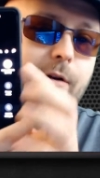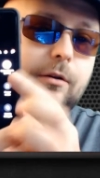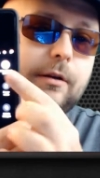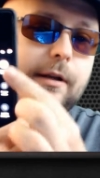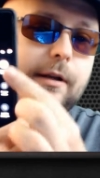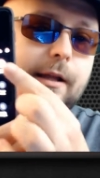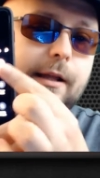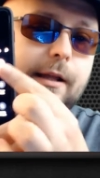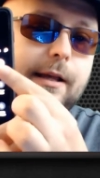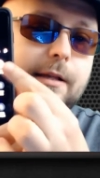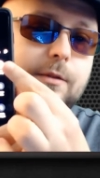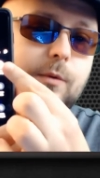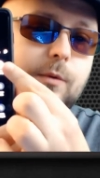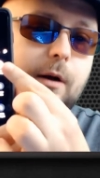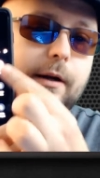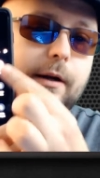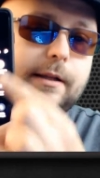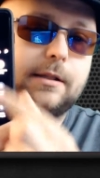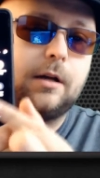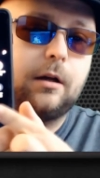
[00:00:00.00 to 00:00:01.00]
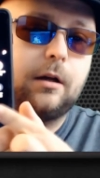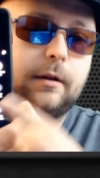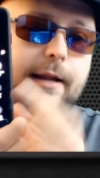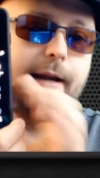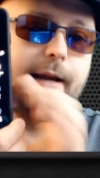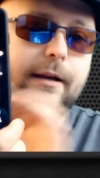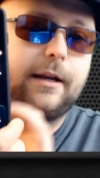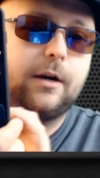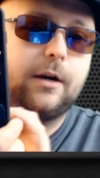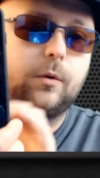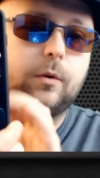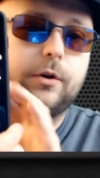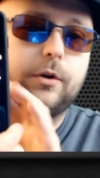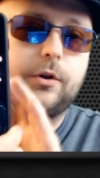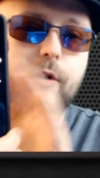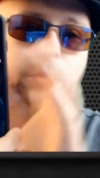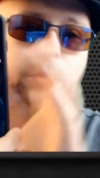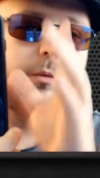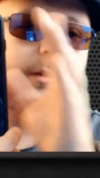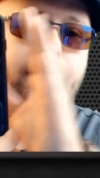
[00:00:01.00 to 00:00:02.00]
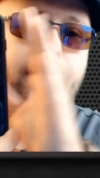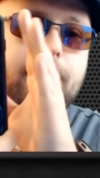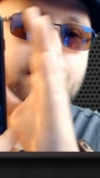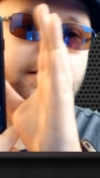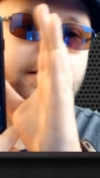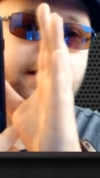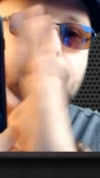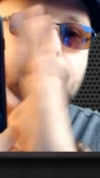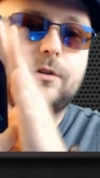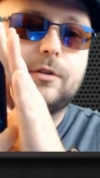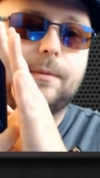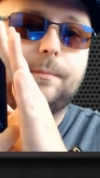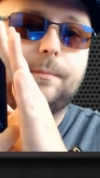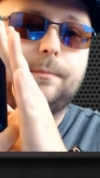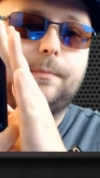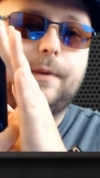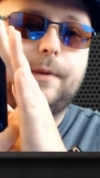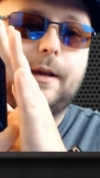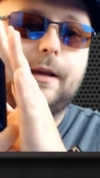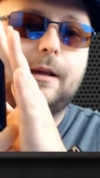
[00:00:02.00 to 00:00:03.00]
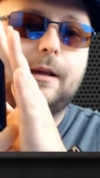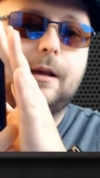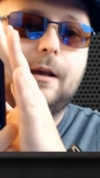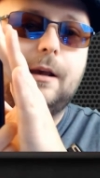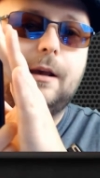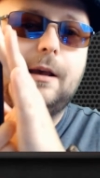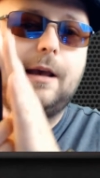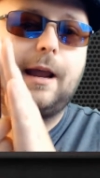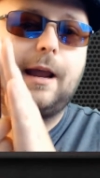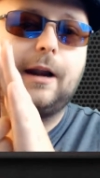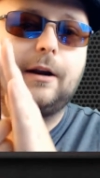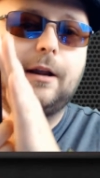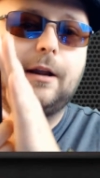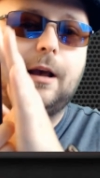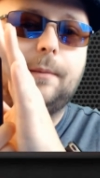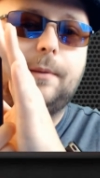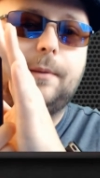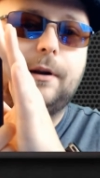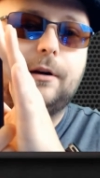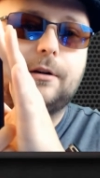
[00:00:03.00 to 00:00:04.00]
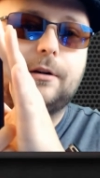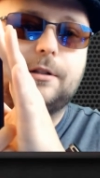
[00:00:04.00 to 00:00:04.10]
and guess what? It's all down here where you can reach. They use a big area up here to